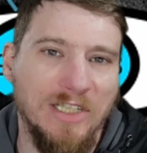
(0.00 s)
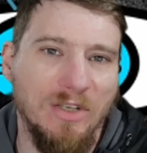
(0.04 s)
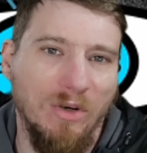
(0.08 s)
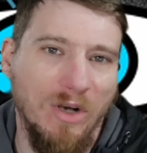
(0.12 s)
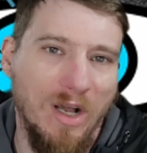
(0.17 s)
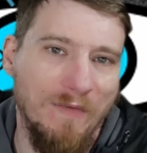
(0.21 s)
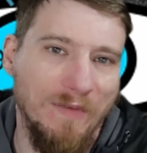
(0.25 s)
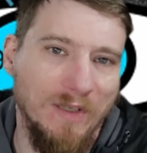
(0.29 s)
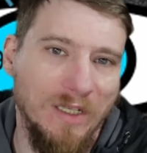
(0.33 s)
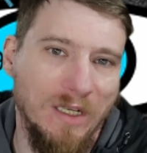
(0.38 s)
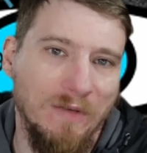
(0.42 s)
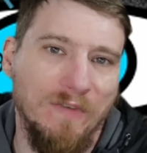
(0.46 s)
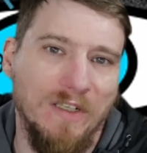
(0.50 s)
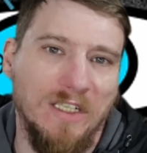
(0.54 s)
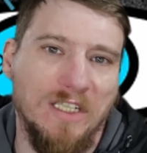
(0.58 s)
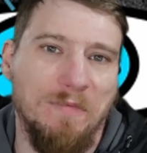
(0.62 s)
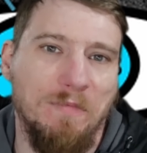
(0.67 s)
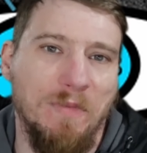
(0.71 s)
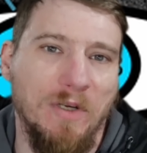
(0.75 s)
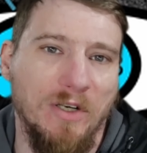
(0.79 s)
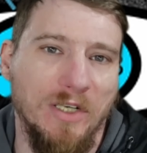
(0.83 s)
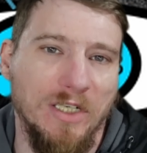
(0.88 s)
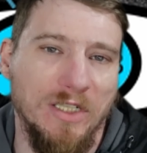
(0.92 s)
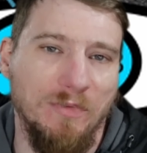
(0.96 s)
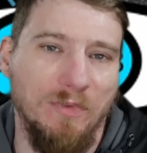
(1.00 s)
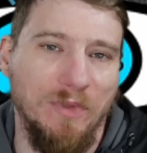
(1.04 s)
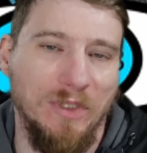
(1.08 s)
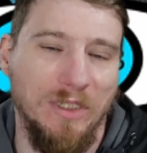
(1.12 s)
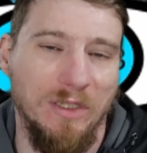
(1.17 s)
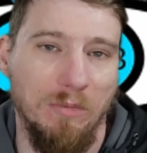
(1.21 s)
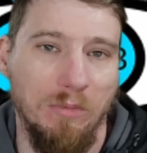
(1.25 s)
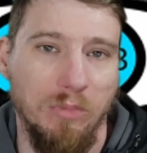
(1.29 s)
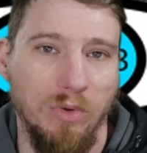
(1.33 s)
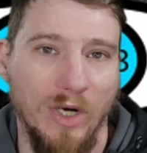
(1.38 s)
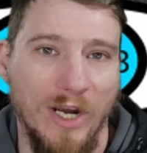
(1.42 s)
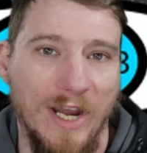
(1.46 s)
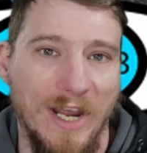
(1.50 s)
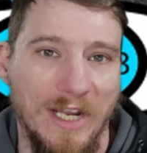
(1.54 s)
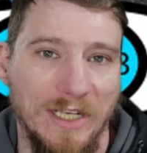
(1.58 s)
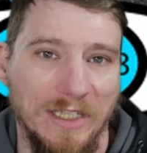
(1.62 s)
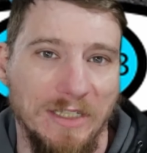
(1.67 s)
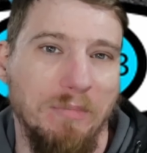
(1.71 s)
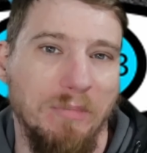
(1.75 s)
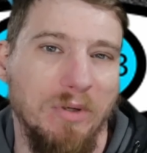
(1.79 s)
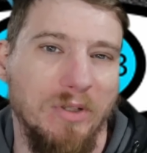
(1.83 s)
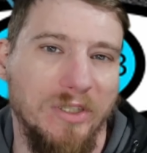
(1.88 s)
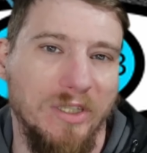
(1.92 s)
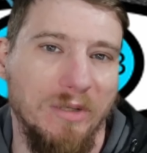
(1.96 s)
have enough experience with the brand to
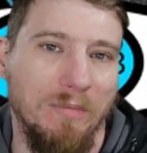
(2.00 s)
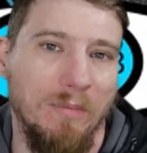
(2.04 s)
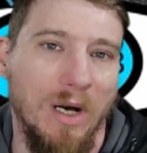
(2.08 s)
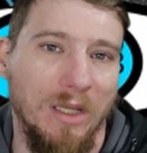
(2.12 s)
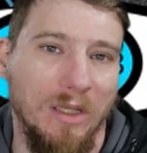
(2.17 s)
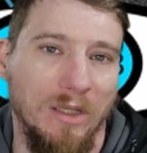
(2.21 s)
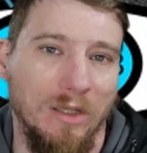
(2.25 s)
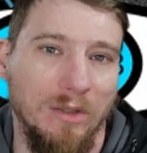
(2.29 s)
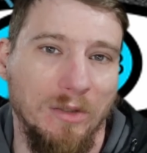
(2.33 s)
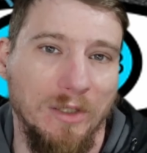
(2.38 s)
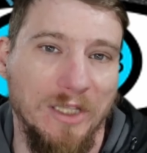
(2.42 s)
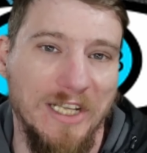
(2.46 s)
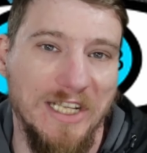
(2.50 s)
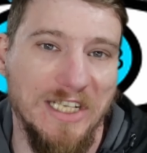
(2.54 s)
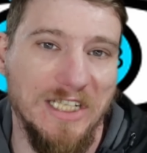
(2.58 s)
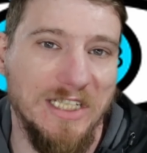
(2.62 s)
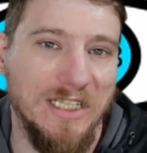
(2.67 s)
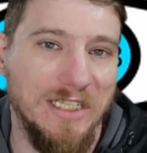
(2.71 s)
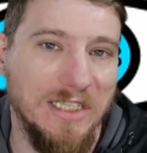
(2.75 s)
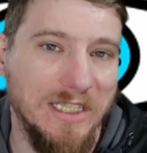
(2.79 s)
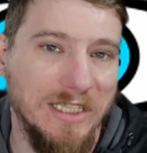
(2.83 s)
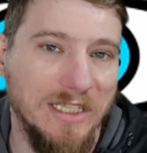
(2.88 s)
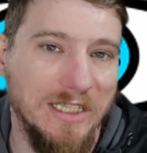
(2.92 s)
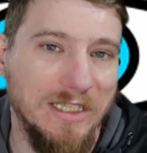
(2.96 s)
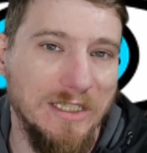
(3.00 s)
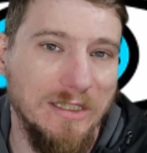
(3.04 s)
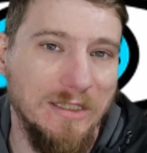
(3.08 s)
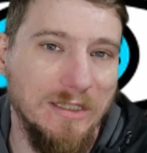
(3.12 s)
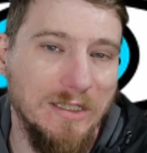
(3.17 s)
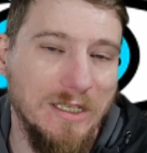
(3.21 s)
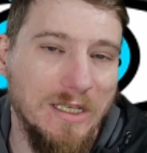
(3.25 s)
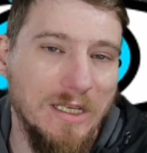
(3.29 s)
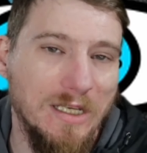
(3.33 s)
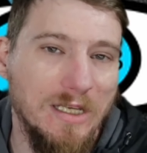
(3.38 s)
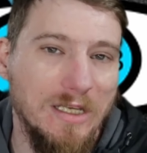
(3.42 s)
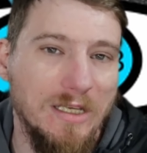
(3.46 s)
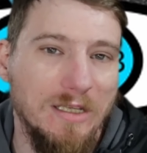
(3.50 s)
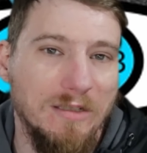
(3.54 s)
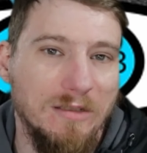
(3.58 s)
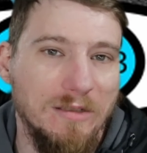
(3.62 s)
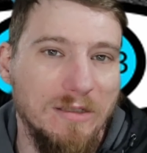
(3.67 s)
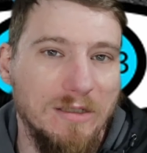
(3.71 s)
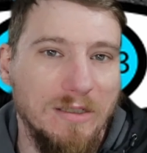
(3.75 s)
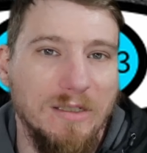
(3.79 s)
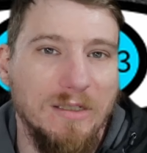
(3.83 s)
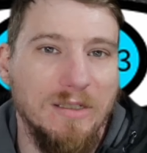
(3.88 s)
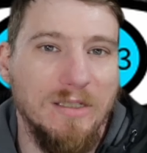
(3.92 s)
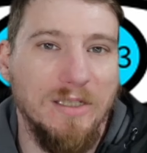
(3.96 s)
put them on the list.
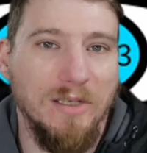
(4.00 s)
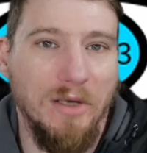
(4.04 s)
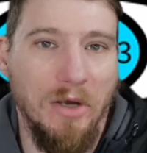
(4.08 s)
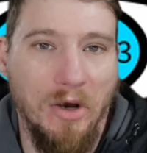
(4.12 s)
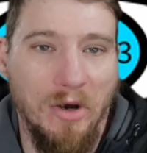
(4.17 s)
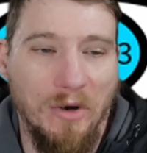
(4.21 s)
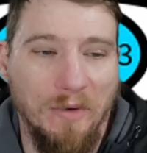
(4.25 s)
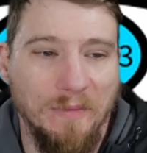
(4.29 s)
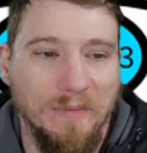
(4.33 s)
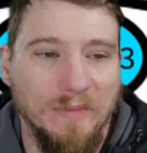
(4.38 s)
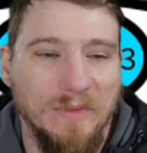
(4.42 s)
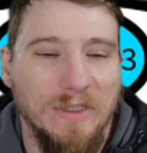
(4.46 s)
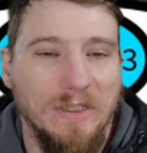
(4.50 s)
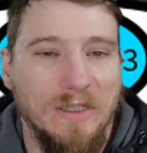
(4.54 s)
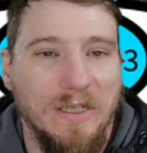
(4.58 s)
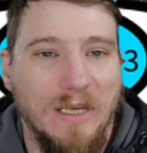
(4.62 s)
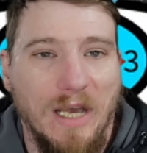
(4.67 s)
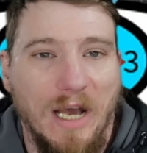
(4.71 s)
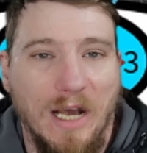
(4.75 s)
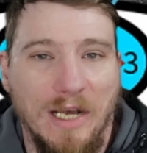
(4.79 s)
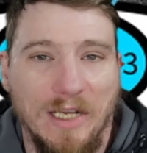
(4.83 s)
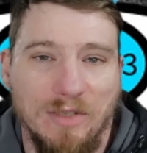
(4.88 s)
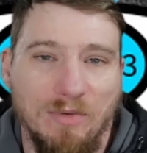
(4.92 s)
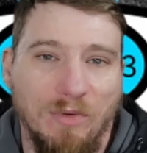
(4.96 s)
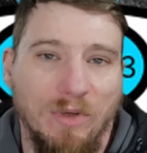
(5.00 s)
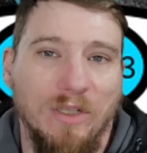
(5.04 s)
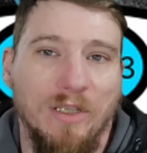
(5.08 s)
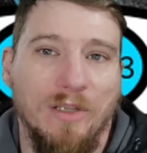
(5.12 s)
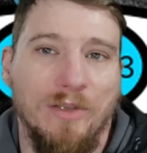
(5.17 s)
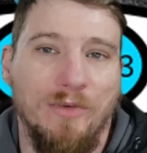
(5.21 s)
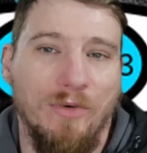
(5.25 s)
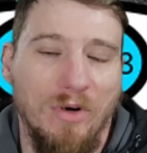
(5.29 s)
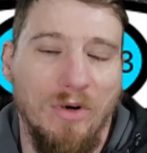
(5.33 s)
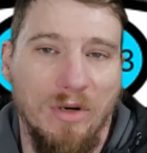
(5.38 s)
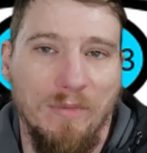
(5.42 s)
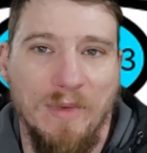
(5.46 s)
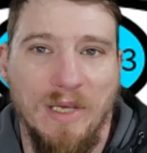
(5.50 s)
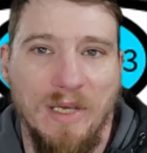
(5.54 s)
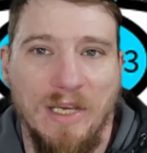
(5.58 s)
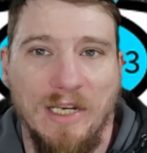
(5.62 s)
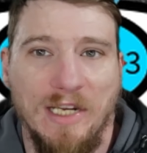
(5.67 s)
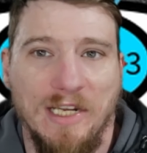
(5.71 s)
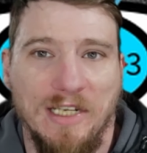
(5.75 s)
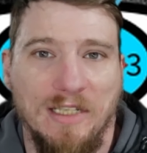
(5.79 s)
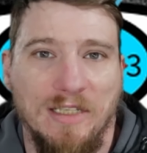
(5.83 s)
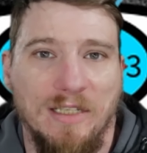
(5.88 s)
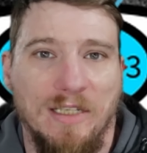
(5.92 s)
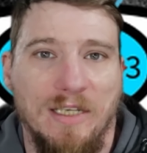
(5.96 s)
So I just want to throw them
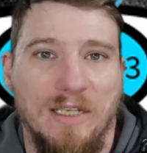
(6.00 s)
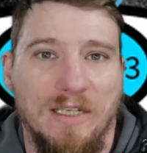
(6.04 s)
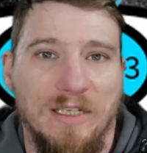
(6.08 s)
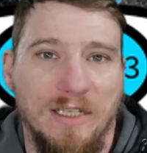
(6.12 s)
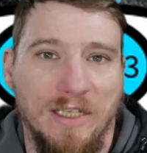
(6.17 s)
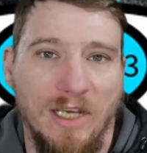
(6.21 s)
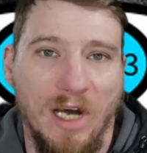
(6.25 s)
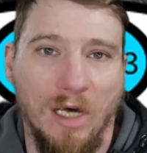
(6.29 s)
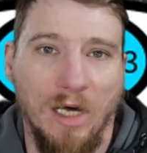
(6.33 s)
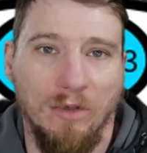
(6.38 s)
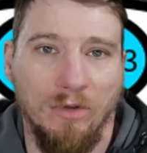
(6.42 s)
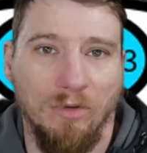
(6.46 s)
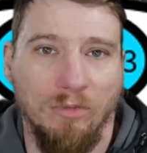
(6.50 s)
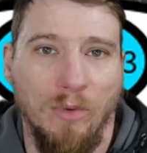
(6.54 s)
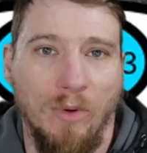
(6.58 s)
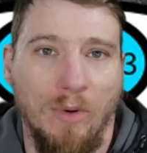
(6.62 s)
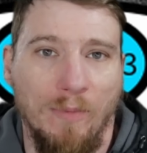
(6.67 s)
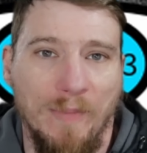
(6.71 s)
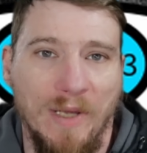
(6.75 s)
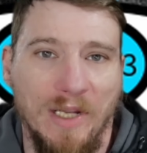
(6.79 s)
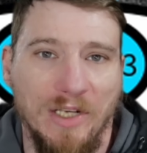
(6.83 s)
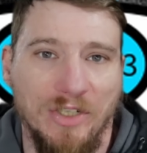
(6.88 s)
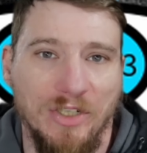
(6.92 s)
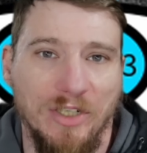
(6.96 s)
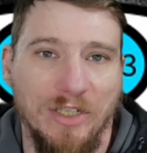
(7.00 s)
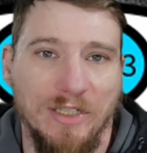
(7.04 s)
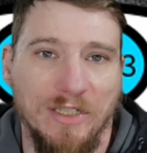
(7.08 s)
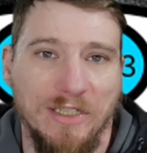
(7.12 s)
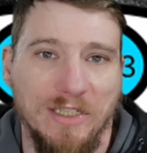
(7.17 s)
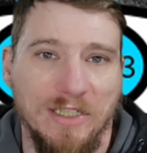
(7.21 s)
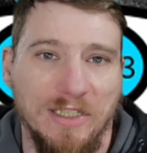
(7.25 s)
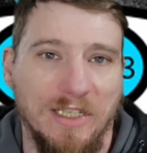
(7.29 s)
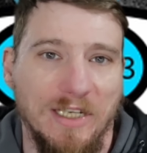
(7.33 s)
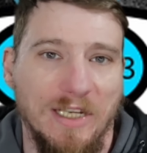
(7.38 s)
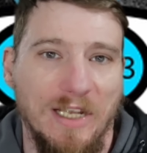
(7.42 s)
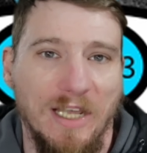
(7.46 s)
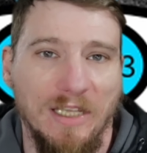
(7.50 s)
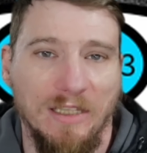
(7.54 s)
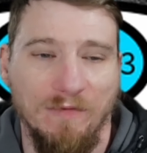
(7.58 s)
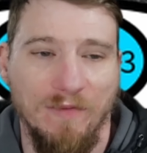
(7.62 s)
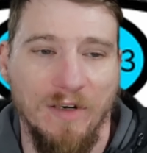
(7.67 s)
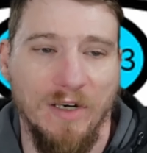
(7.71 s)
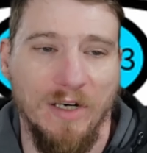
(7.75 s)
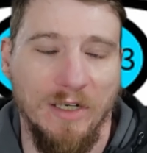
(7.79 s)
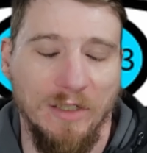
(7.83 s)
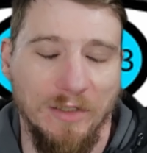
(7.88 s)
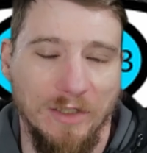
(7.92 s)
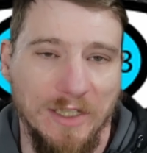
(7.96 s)
in the honorable mentions at the
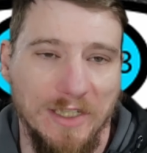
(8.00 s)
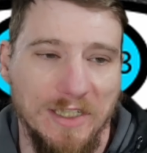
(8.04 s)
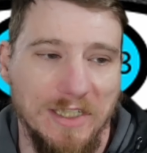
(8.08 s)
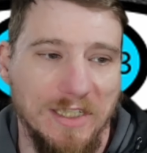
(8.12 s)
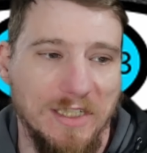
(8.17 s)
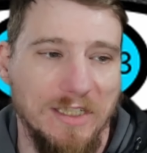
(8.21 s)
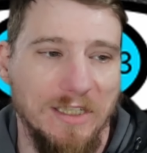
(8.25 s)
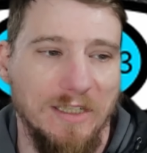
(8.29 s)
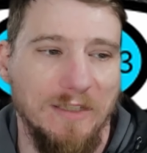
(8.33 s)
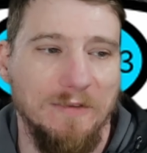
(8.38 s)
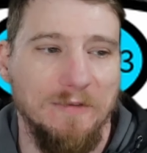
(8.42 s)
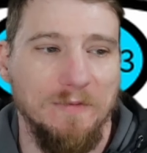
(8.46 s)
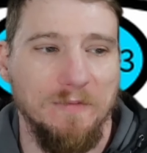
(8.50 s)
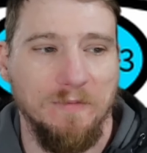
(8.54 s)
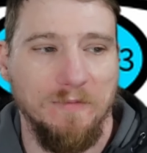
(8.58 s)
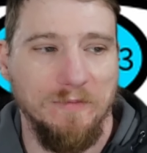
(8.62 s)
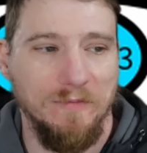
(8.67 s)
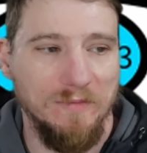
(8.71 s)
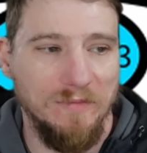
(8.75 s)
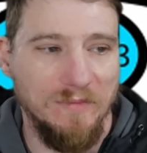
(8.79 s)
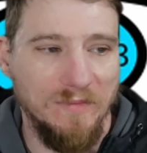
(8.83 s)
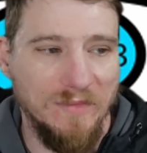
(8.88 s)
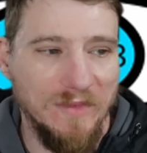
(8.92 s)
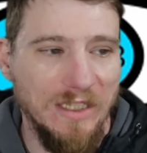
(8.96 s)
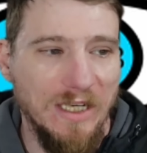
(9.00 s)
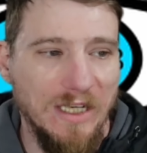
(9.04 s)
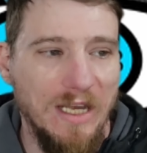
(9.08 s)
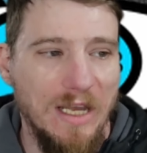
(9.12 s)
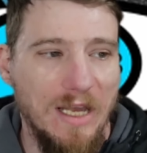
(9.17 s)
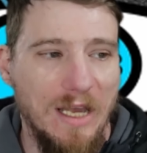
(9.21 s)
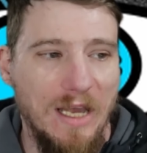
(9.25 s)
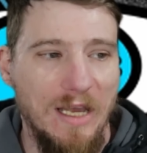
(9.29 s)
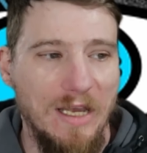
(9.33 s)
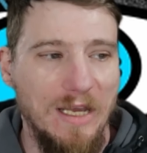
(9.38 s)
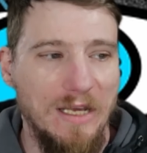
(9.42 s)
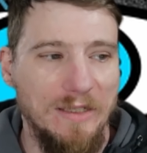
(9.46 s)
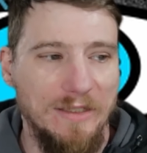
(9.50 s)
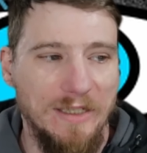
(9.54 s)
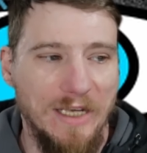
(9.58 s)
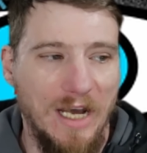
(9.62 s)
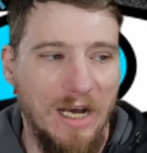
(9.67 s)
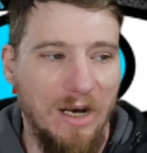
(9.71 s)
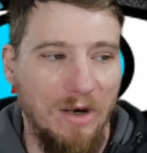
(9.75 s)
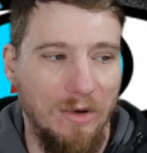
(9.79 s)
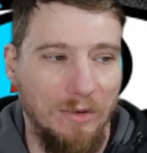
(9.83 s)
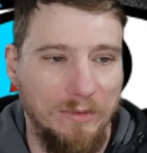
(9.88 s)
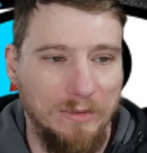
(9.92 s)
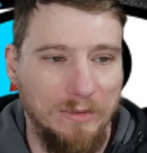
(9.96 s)
very least. Now,